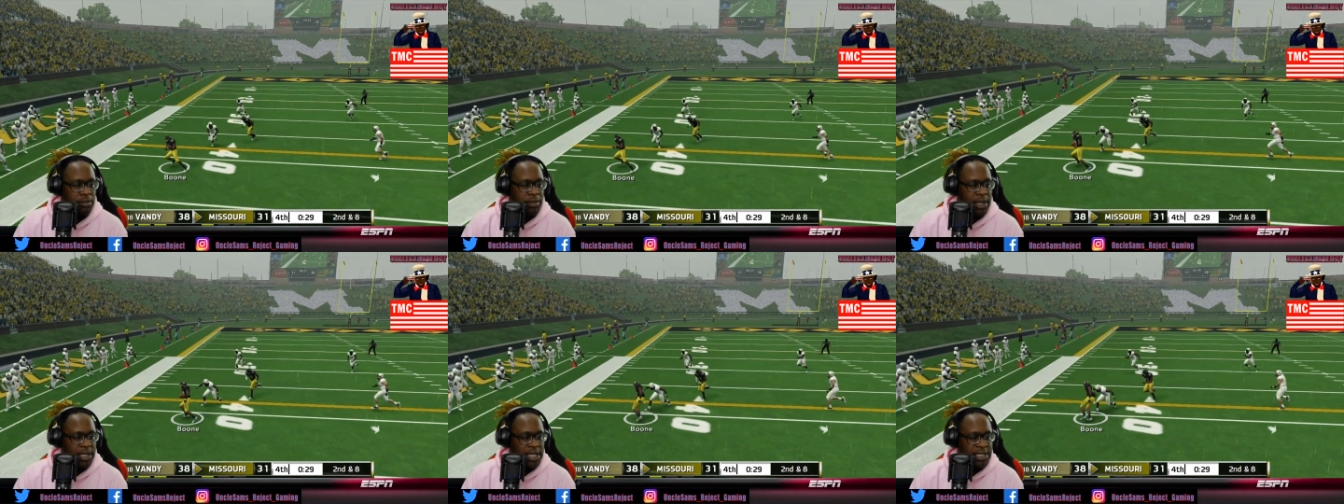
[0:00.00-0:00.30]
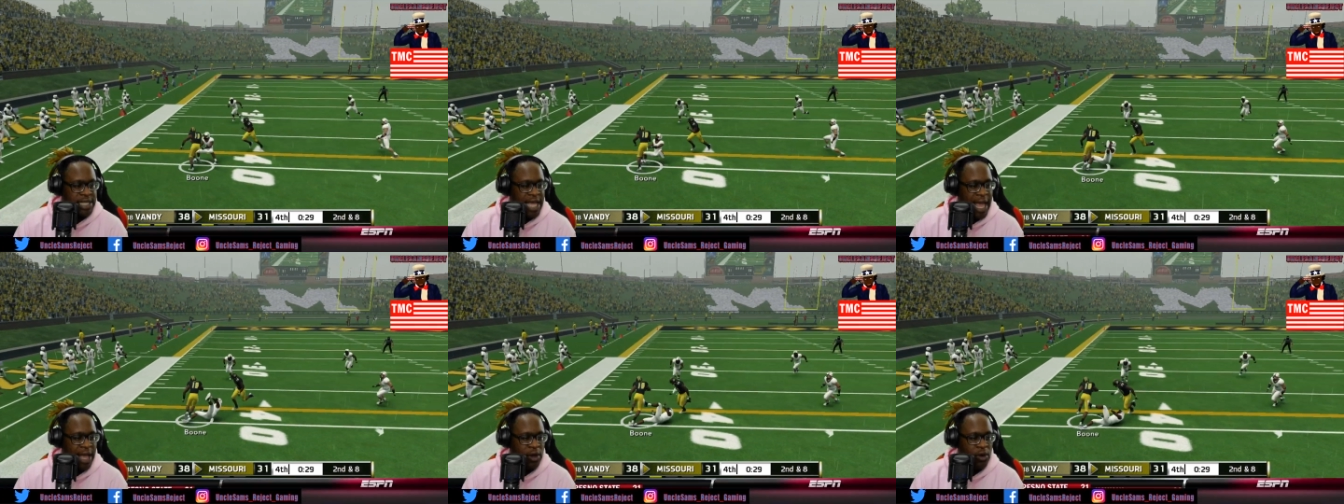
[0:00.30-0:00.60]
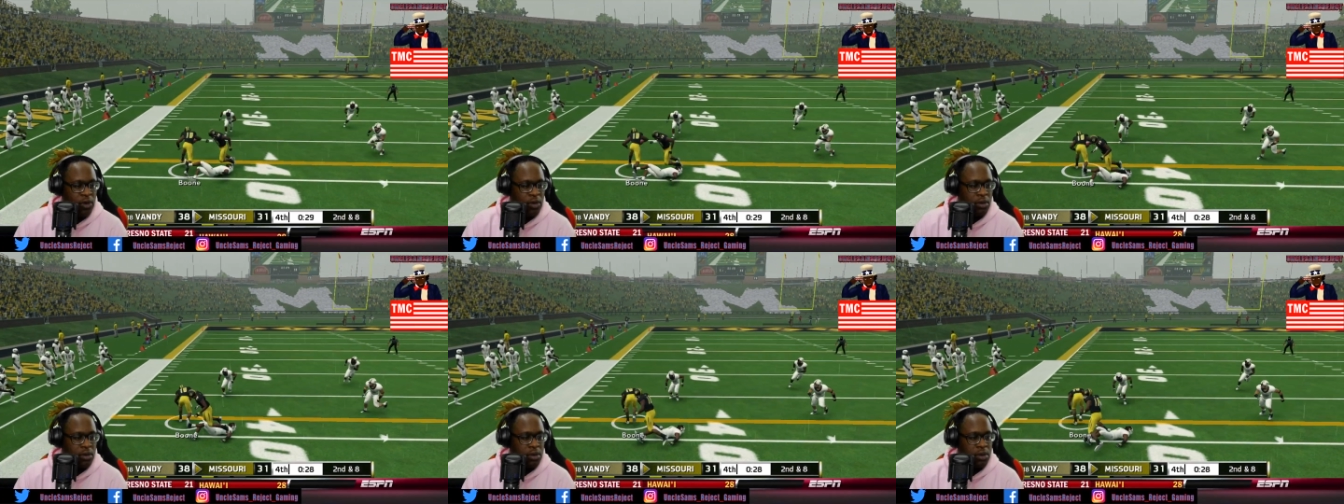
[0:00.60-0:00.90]
Make the
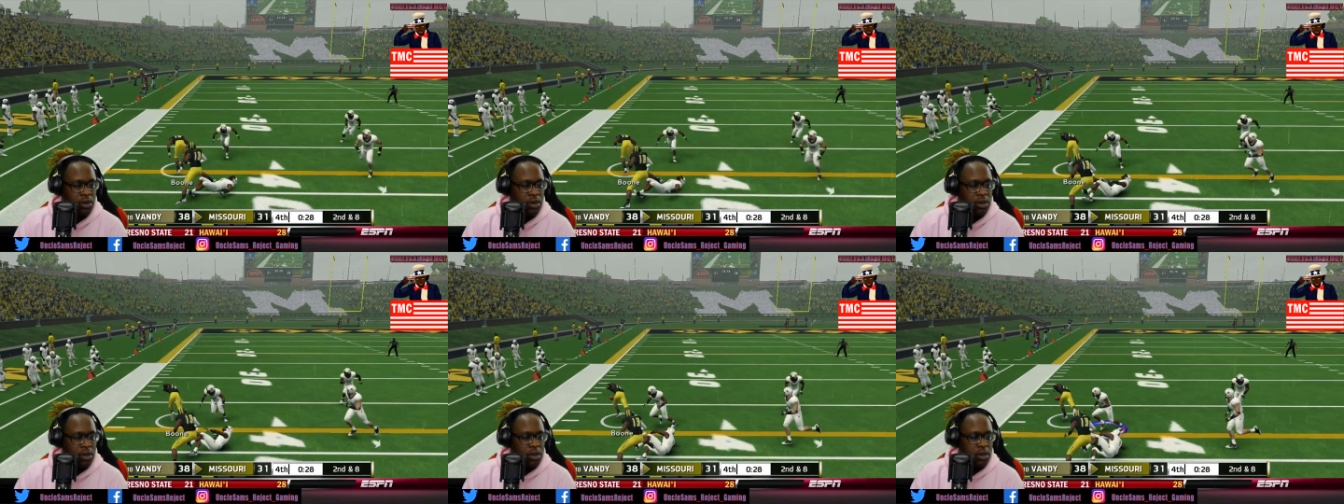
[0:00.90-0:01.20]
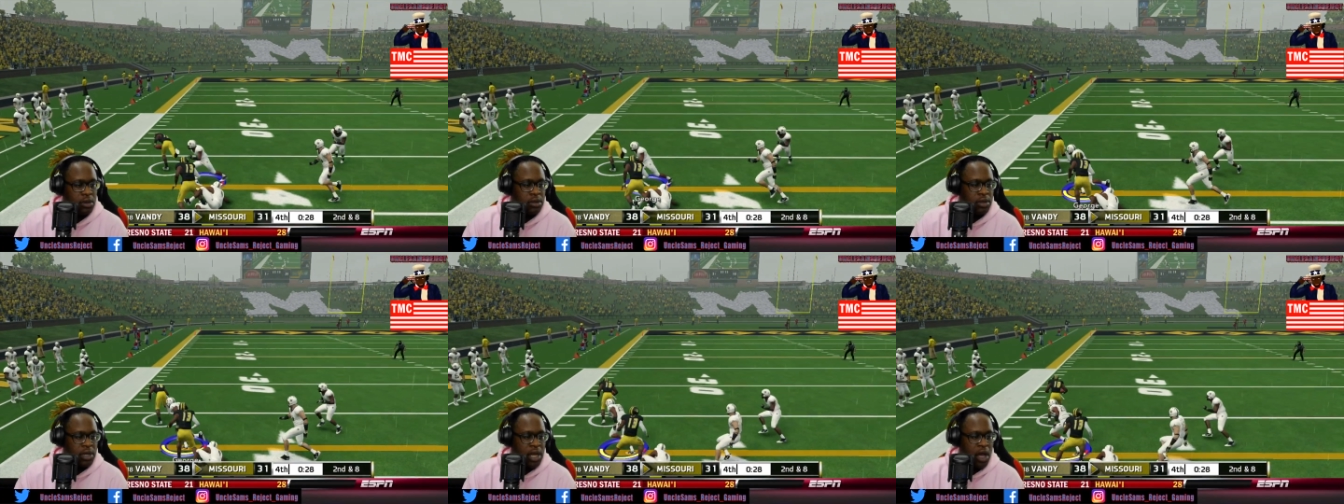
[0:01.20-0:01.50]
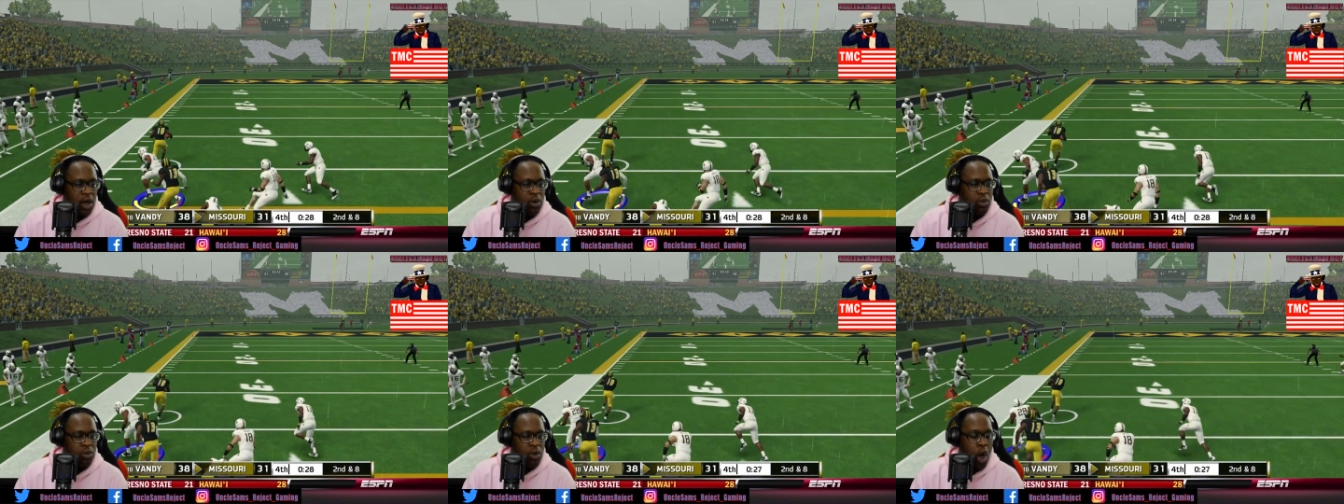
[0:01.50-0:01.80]
tackle.
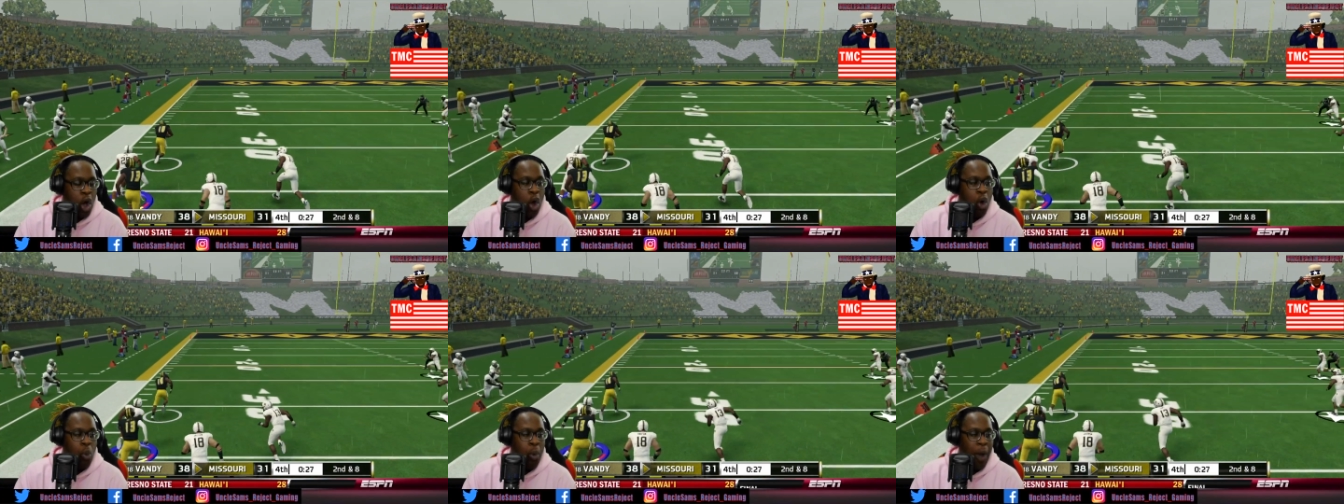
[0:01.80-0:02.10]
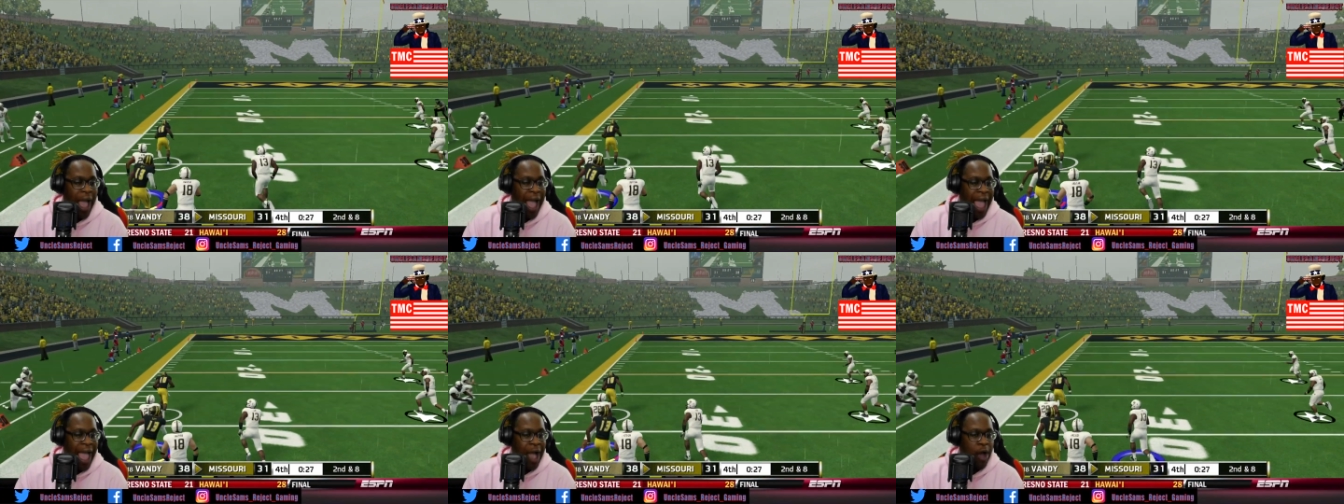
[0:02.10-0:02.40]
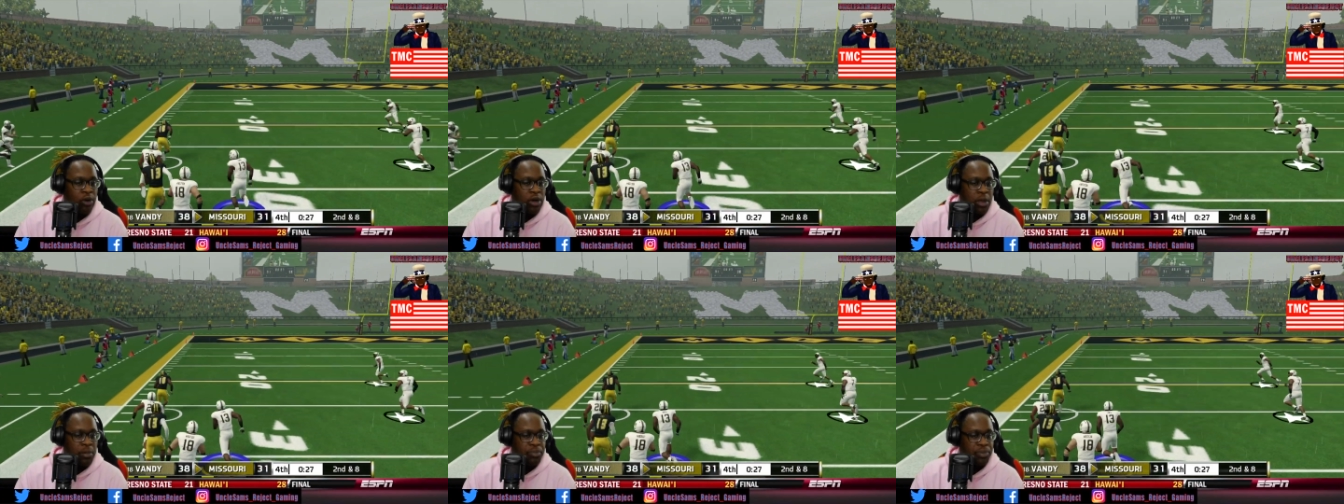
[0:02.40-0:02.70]
No? Oh,
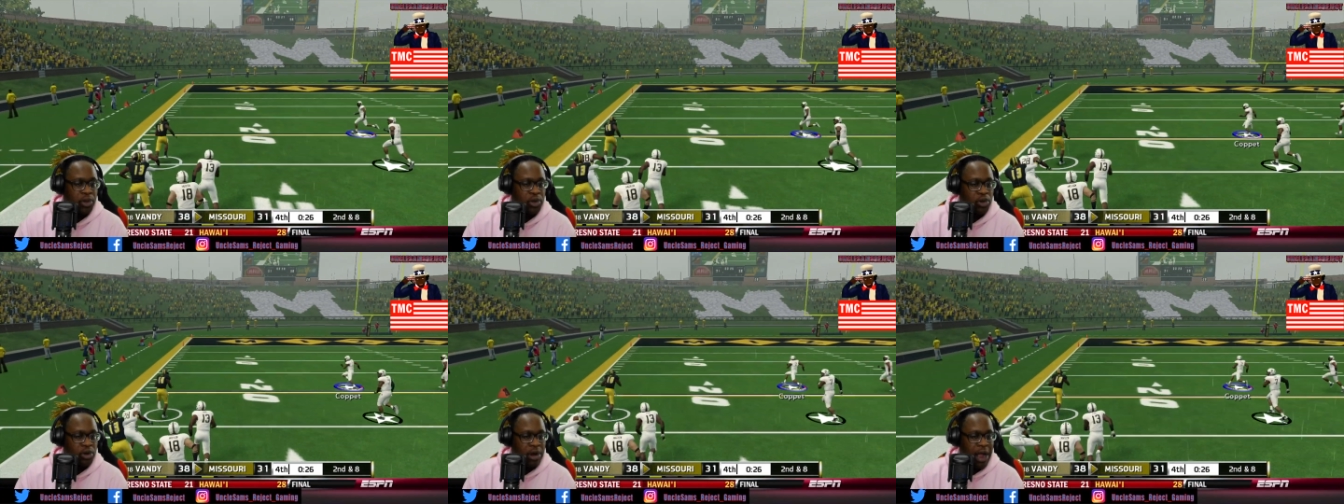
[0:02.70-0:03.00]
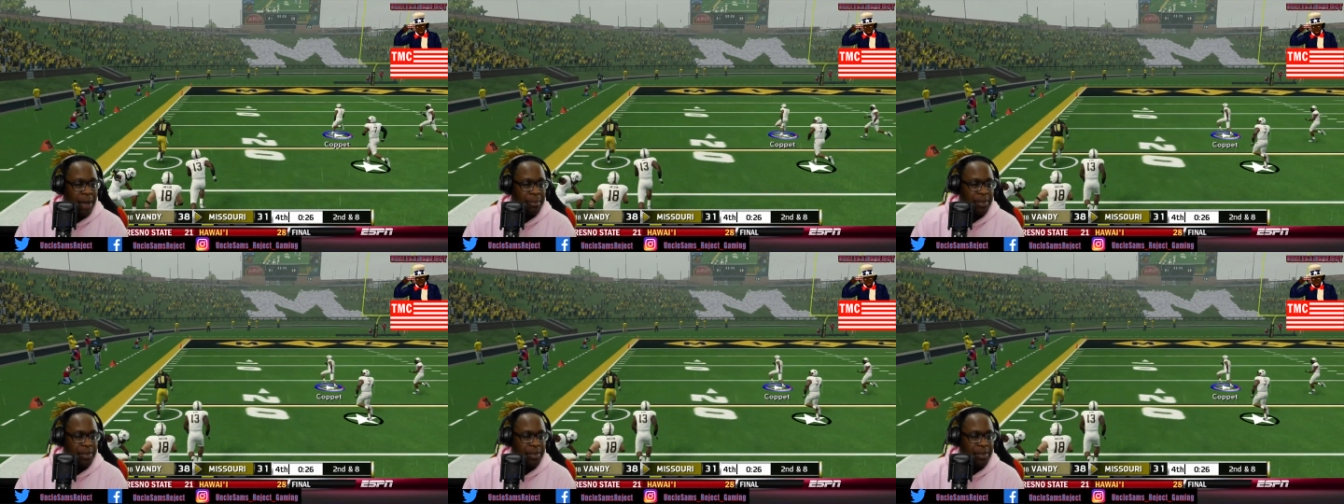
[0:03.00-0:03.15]
wow, computer.